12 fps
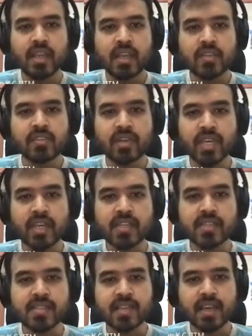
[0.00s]
So here
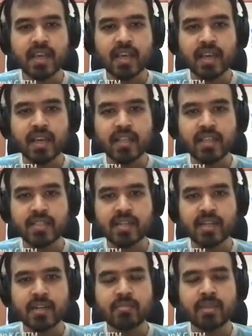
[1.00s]
is this
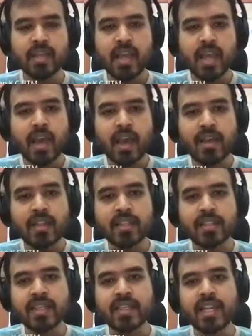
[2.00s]
term. The
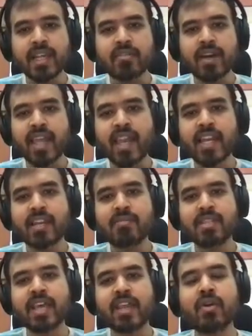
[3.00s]
thing that I've highlighted
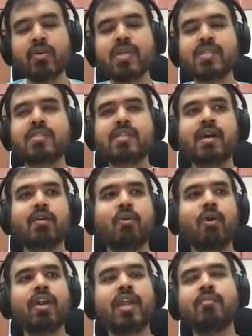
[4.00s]
with yellow is
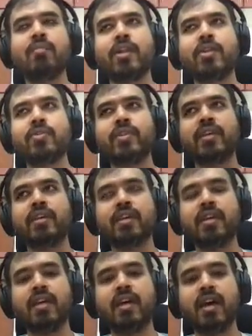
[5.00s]
what I'm reducing.
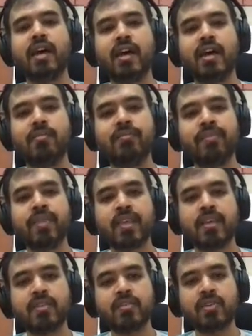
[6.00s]

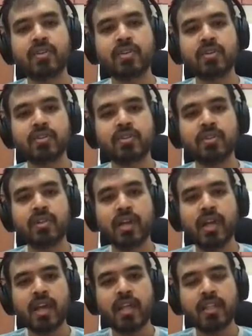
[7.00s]
So
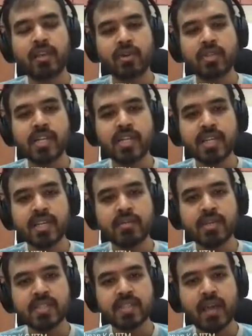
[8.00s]
the original term
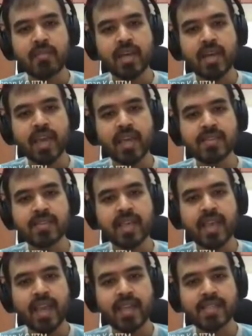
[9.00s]
is lambda x
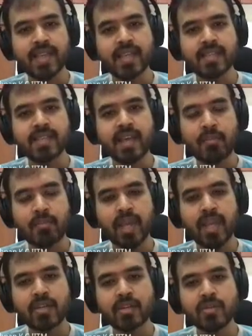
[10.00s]
xx
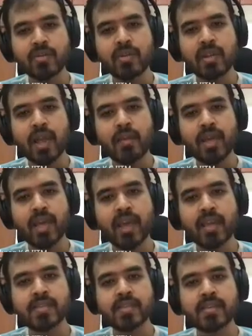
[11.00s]
applied to lambda
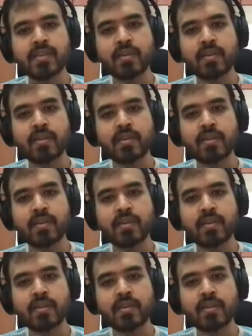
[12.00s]
x